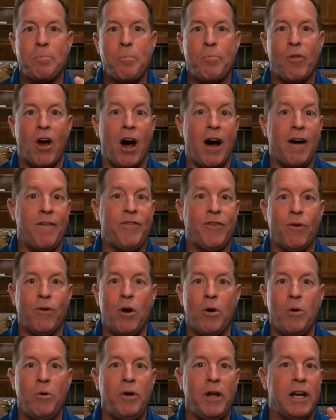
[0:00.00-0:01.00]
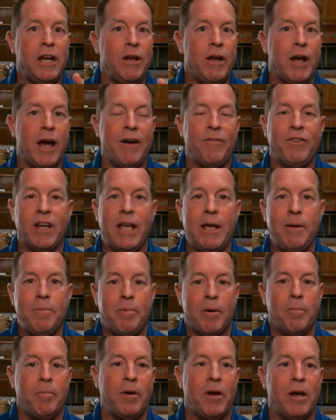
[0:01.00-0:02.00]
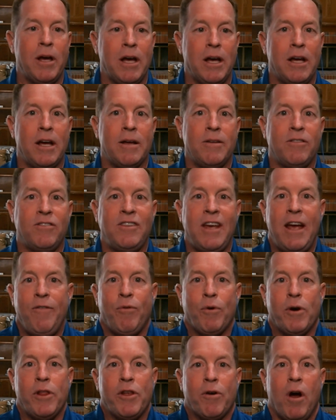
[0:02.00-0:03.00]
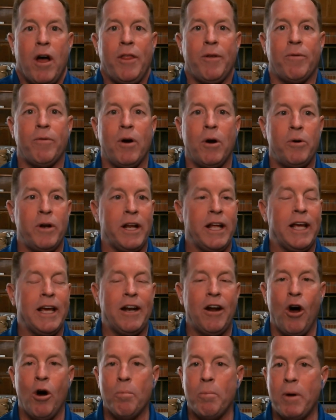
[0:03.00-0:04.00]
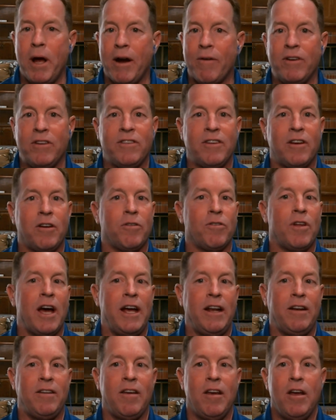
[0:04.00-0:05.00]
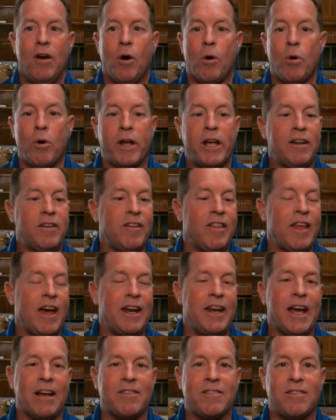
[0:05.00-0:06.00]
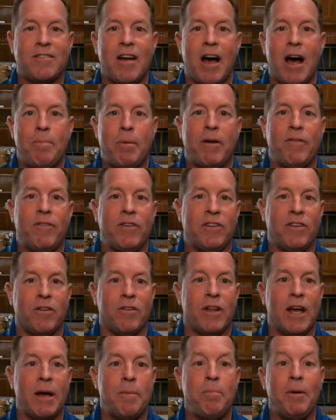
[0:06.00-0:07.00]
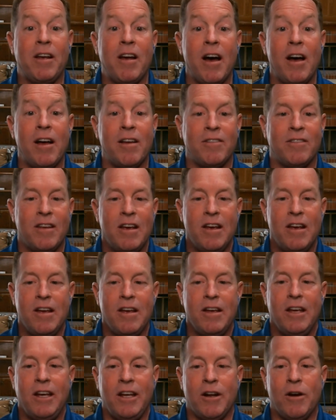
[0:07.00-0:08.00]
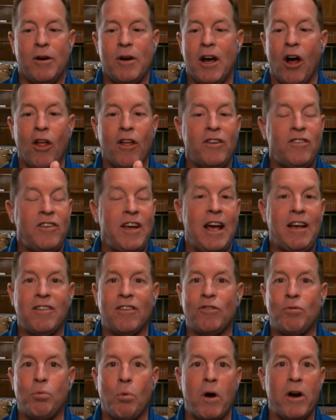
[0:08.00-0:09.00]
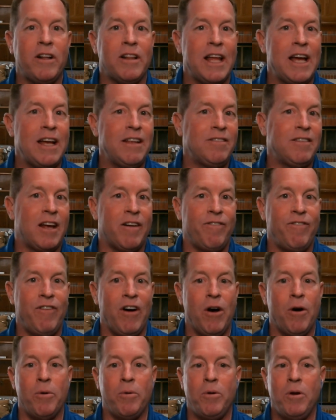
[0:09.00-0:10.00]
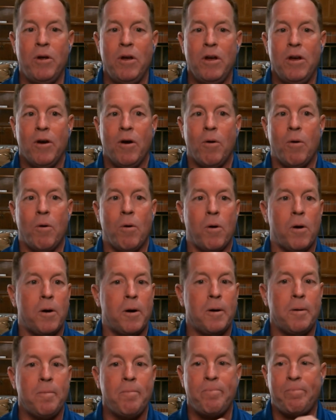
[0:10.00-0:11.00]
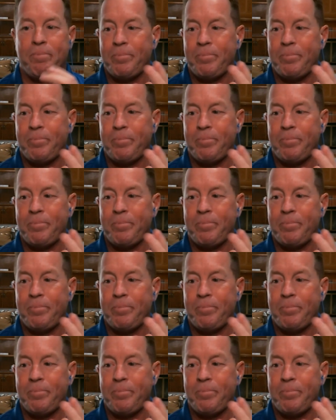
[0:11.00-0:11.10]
off the road, and you have to keep them safe when they're on the road and get home every single night or get to that next stop every single night, because all it takes is one glance at a phone or